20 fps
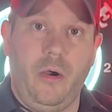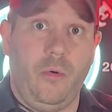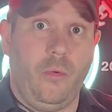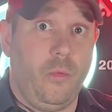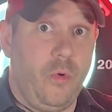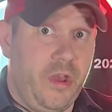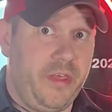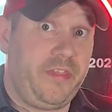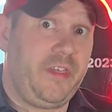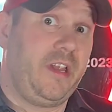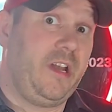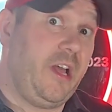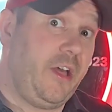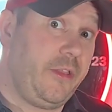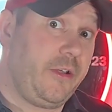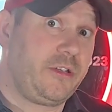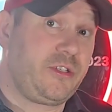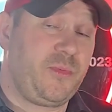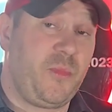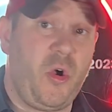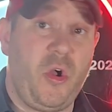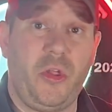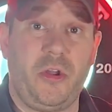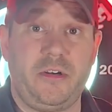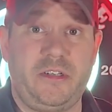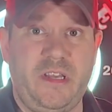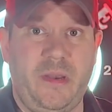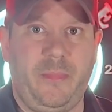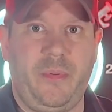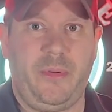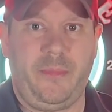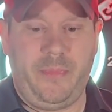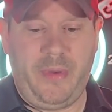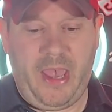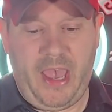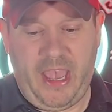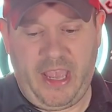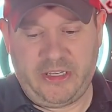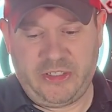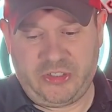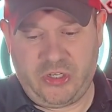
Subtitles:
with another smaller template bag.